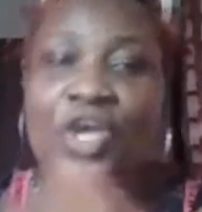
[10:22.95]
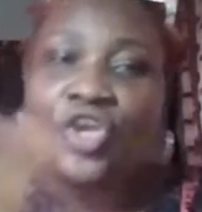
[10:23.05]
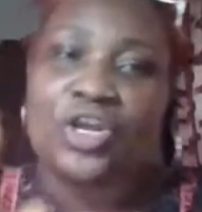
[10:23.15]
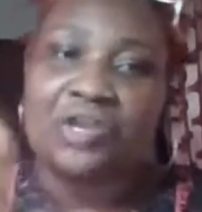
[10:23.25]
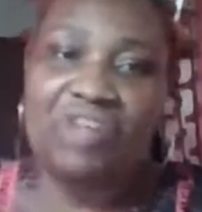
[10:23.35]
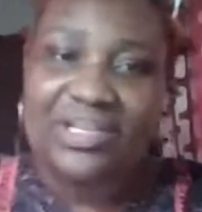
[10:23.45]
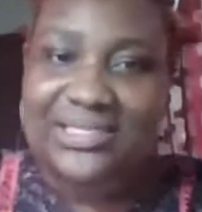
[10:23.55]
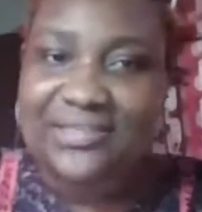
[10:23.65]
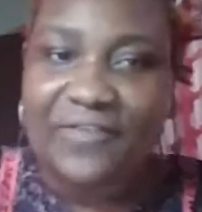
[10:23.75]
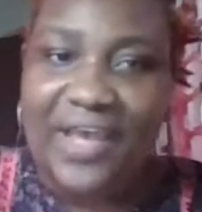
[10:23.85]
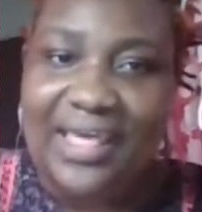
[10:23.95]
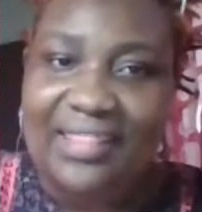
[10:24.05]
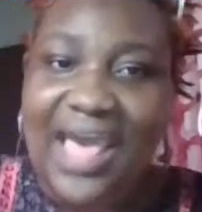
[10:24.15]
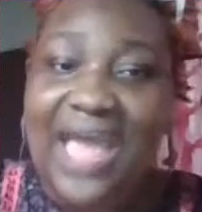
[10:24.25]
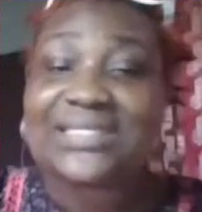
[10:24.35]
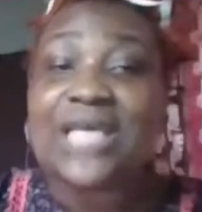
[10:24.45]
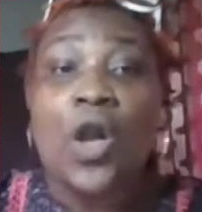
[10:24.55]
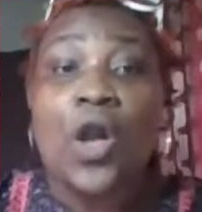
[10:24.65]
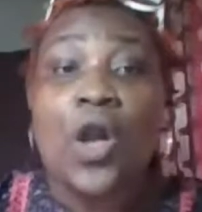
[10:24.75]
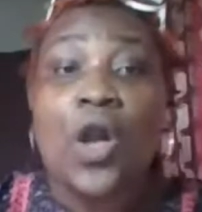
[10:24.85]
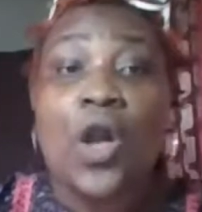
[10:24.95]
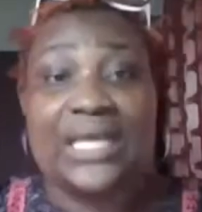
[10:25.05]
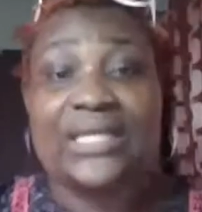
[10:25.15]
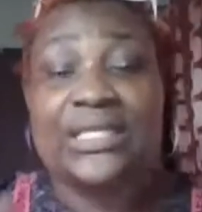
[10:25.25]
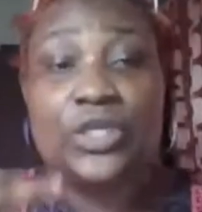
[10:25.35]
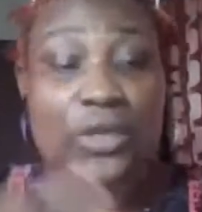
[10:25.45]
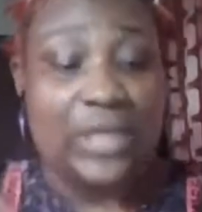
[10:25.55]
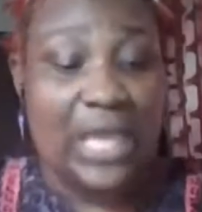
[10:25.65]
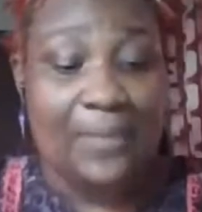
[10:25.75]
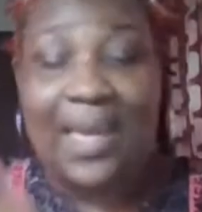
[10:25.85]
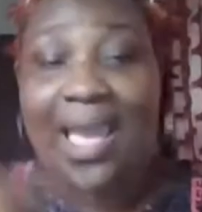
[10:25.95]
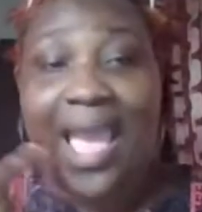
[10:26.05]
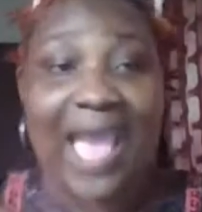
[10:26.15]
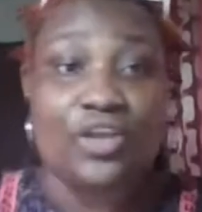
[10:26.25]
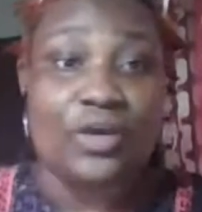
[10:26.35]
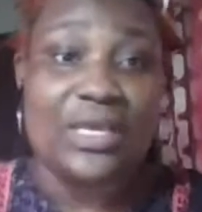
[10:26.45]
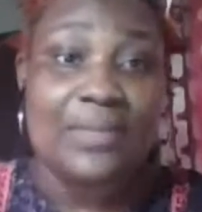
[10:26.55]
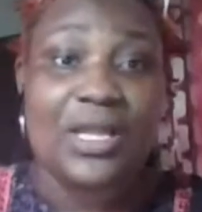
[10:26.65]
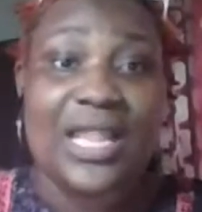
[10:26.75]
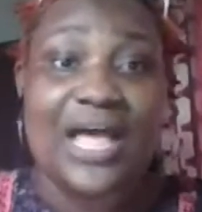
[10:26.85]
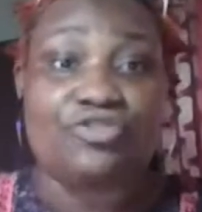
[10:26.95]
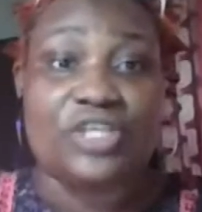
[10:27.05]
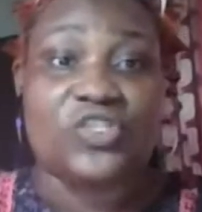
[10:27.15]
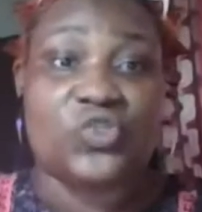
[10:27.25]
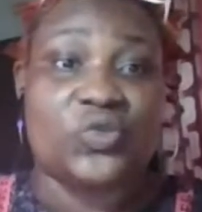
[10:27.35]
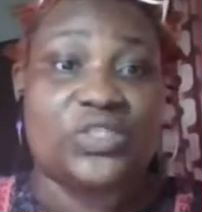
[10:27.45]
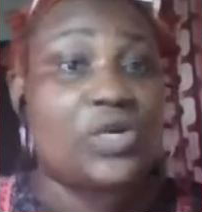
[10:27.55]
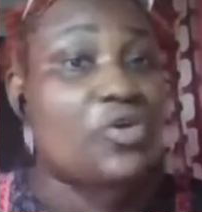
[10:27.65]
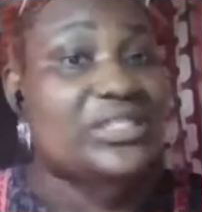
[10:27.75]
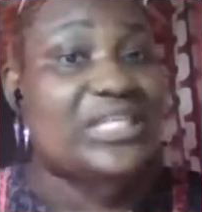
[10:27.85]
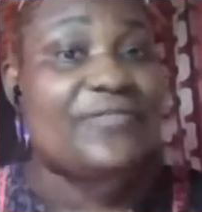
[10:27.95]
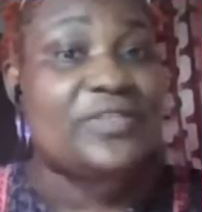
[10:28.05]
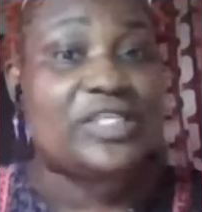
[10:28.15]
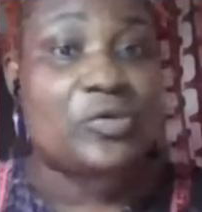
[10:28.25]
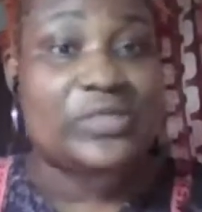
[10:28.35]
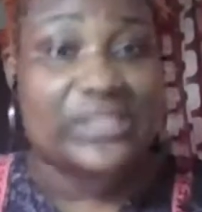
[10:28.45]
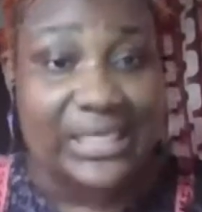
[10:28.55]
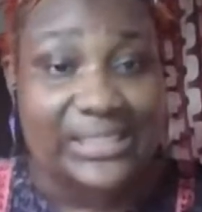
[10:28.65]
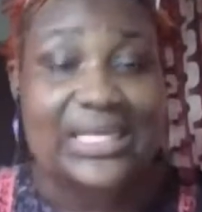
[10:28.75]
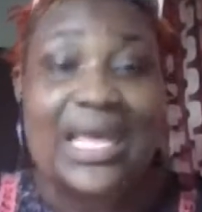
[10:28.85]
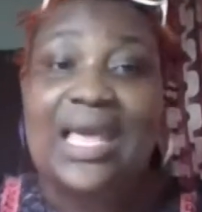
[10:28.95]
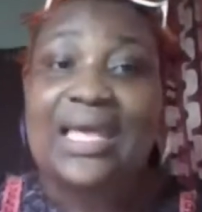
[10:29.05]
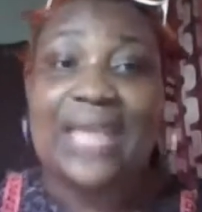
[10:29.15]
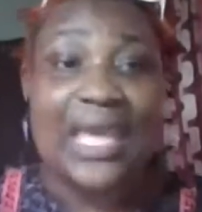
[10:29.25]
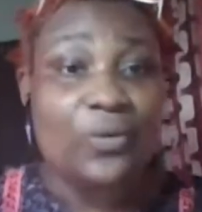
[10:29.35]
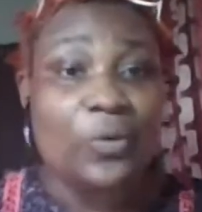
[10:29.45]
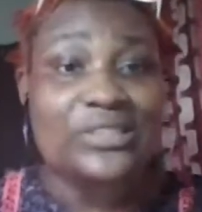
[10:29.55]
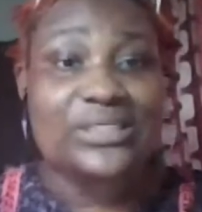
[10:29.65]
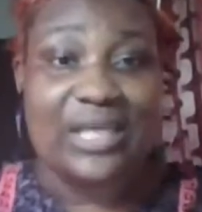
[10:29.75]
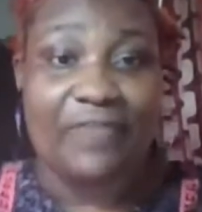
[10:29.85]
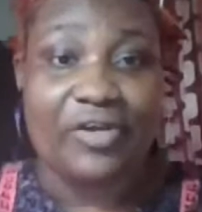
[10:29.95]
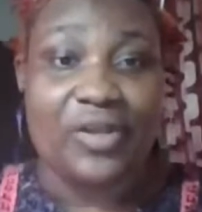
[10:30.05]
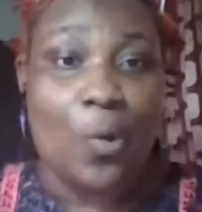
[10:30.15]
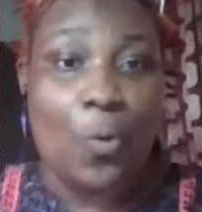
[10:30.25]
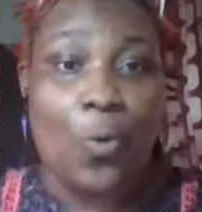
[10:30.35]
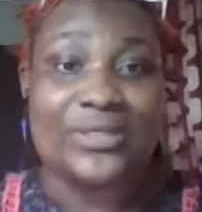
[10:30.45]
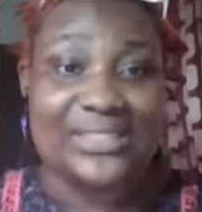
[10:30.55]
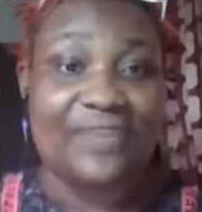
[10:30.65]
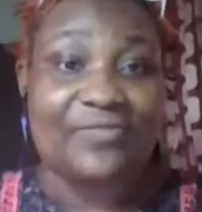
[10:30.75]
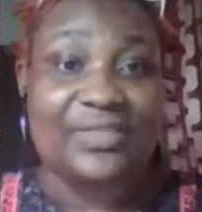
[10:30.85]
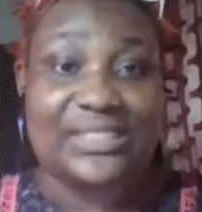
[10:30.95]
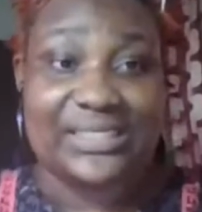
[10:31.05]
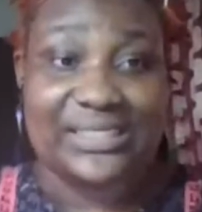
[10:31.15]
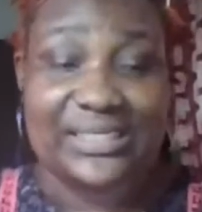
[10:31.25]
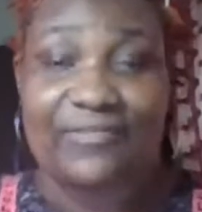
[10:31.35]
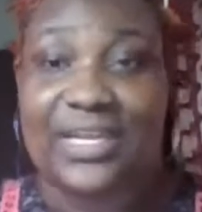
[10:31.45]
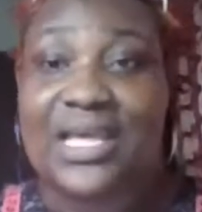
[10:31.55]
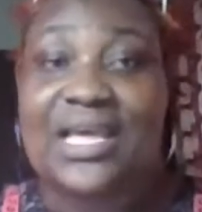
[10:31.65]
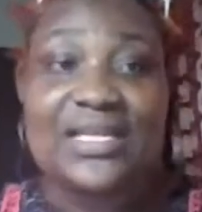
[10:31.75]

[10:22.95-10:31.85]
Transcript: You can register via that, or you send your name and your email address to 0706 917 1767.